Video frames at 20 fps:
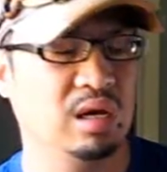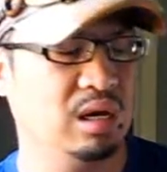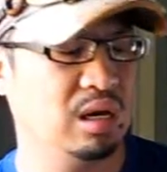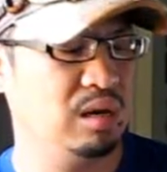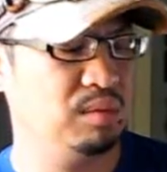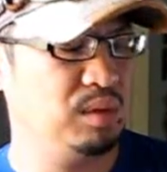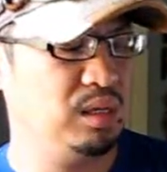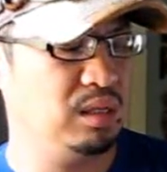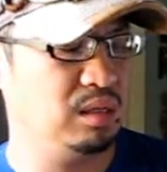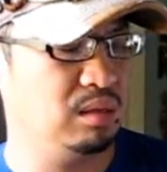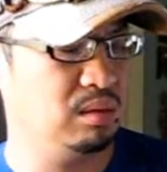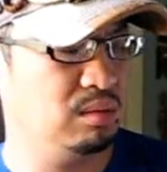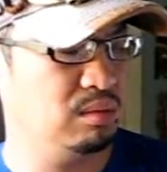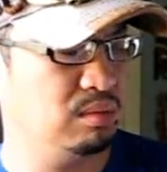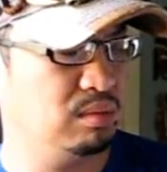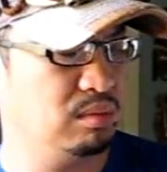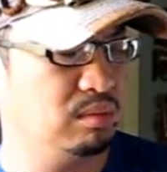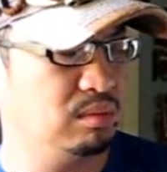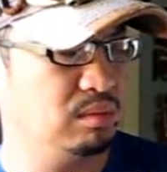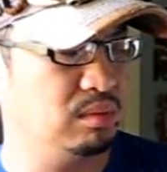I mean,
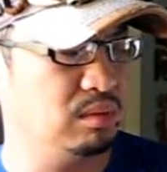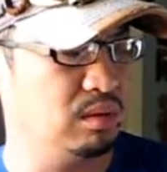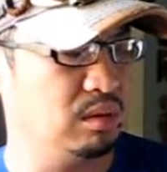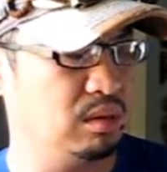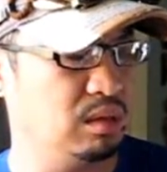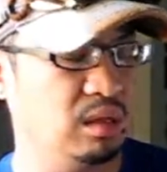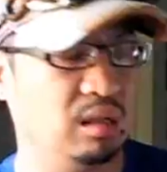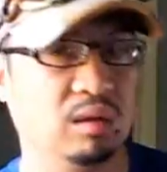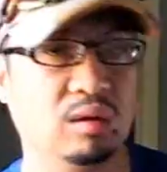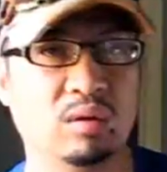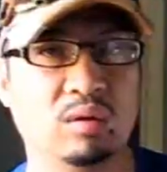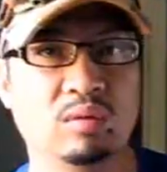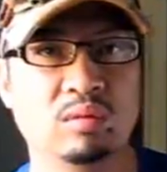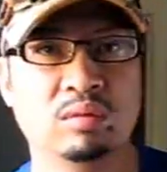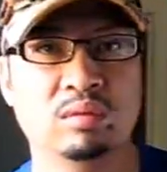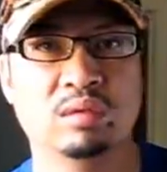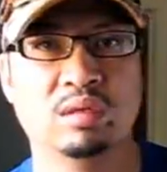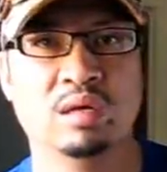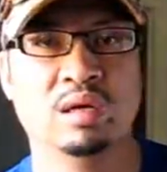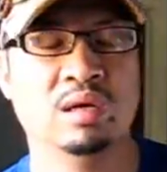hello.
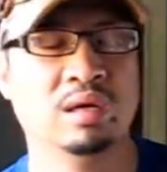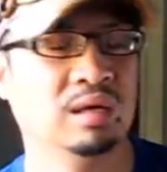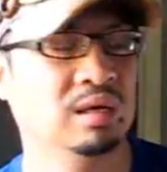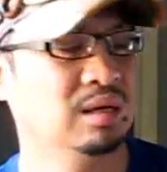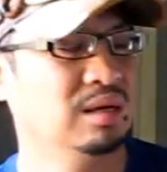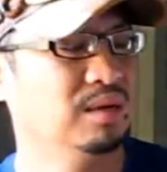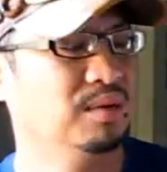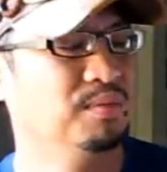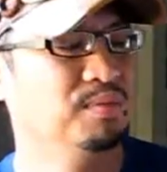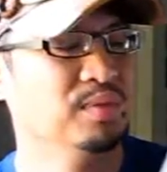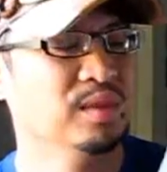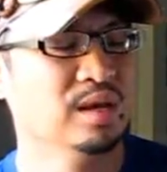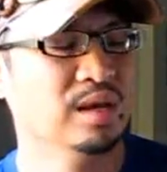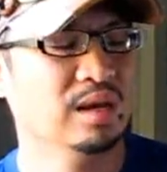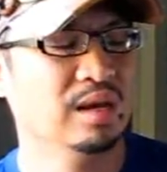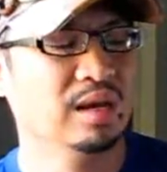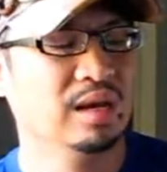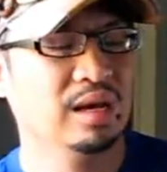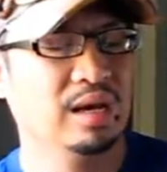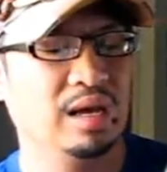
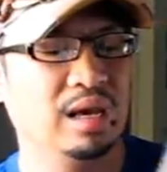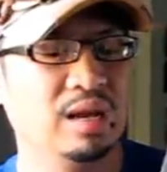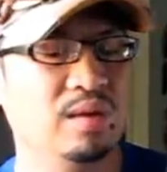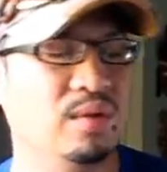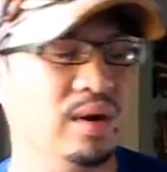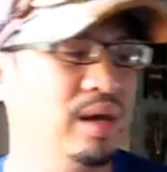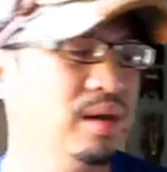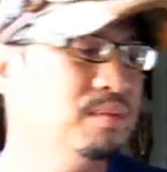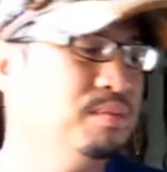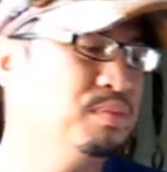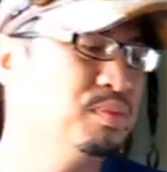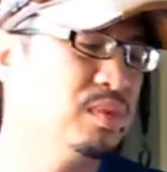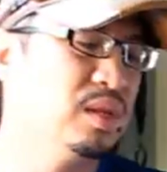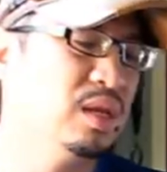Anyway,